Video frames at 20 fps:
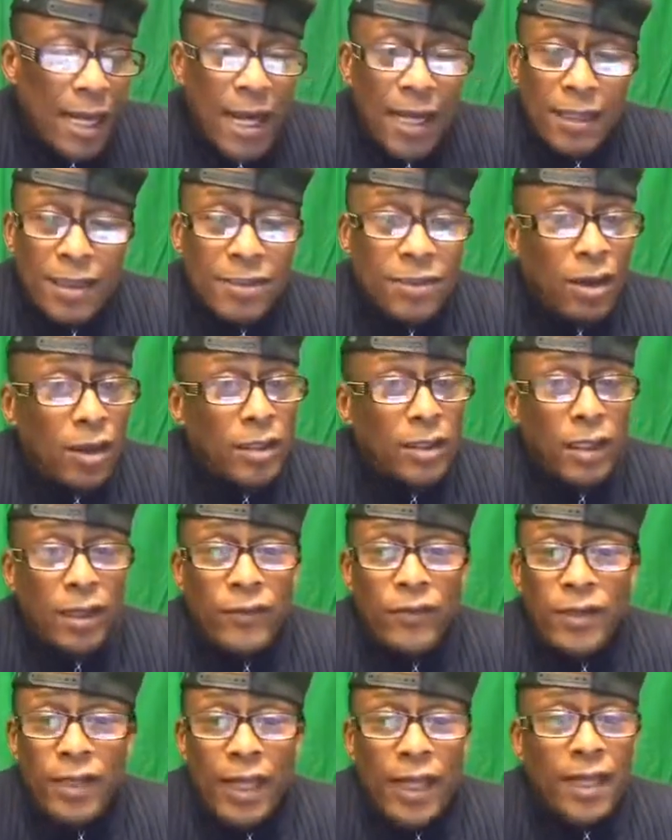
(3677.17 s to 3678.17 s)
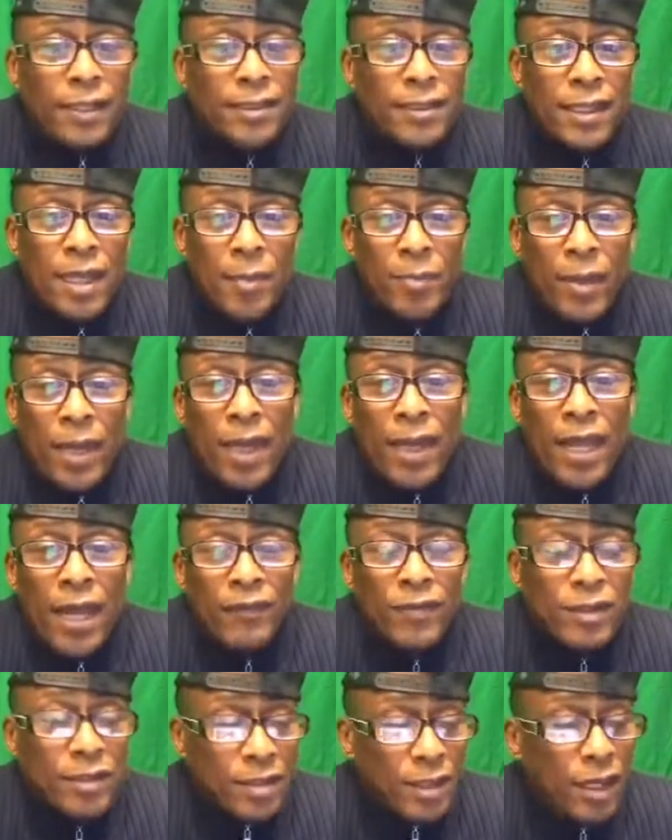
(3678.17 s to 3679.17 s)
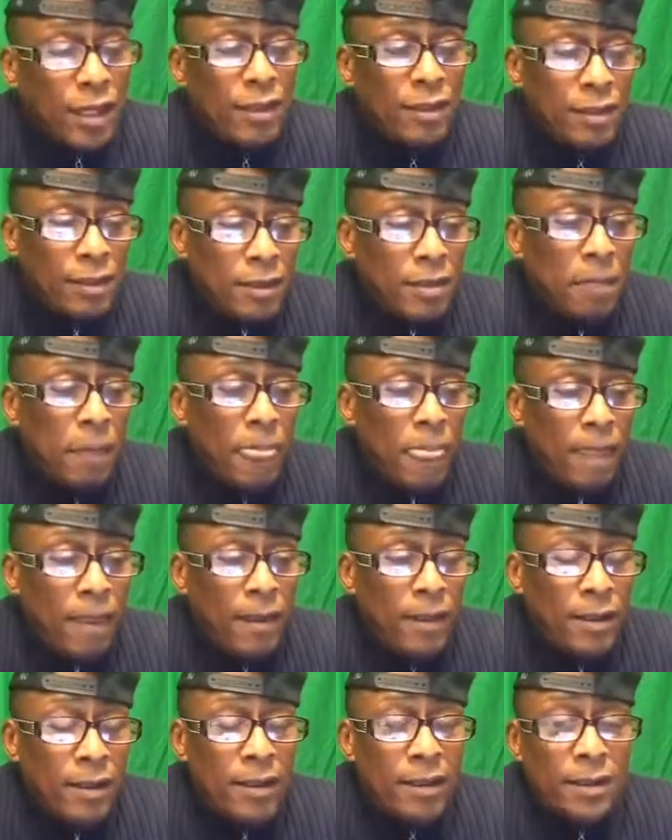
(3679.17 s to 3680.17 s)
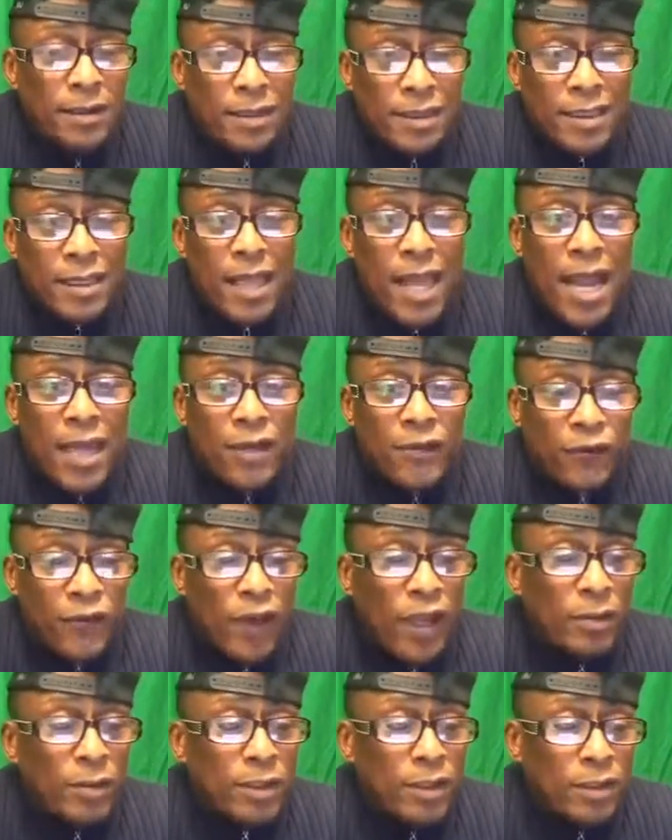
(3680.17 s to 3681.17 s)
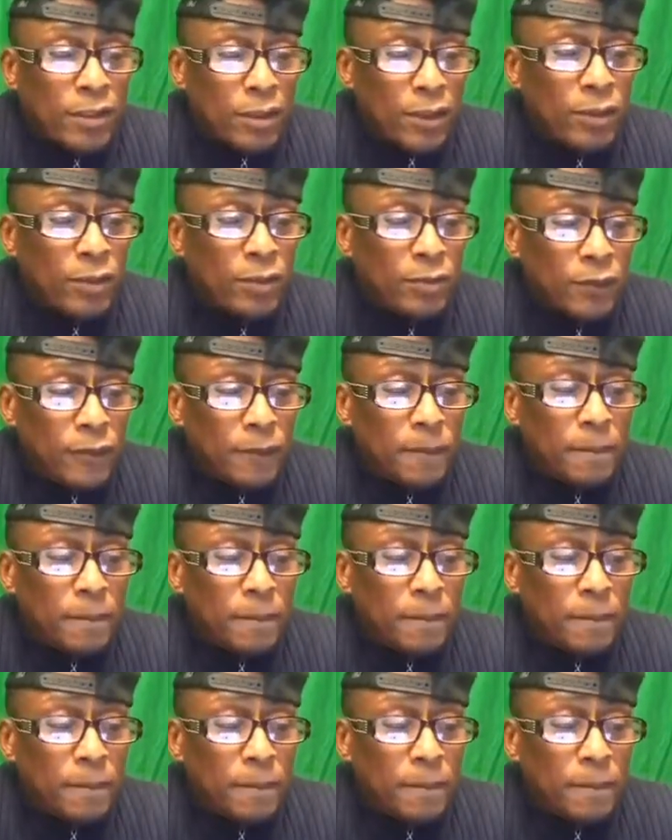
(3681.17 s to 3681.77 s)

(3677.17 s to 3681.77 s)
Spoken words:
It's hard to even answer that, but I'd have to say Sly and the Family Stone.